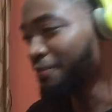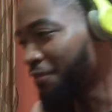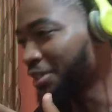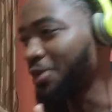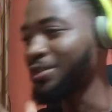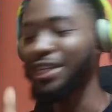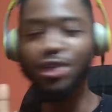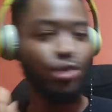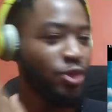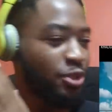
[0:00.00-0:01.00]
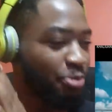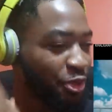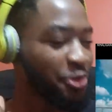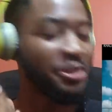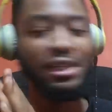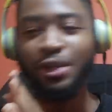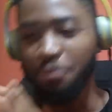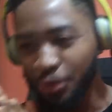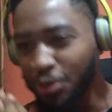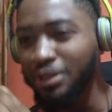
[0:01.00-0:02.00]
Funny because I just watched a porno,
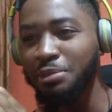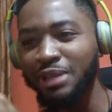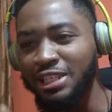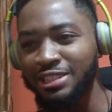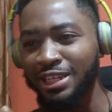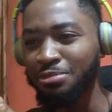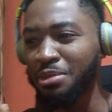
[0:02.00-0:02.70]
porno clip last night.